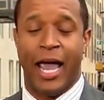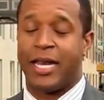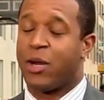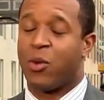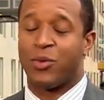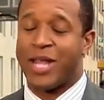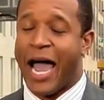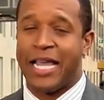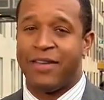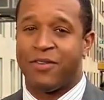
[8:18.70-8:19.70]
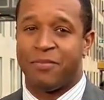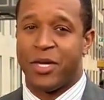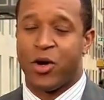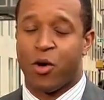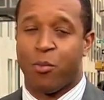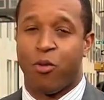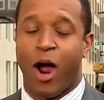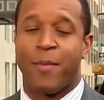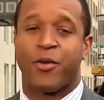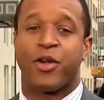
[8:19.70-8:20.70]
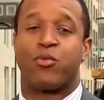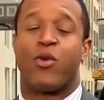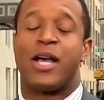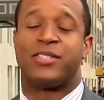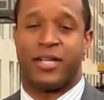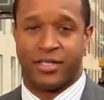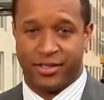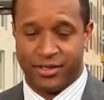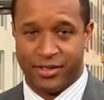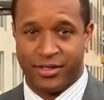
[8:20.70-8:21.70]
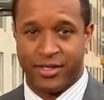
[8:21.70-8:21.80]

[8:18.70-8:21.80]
and it will not even be her primary residence.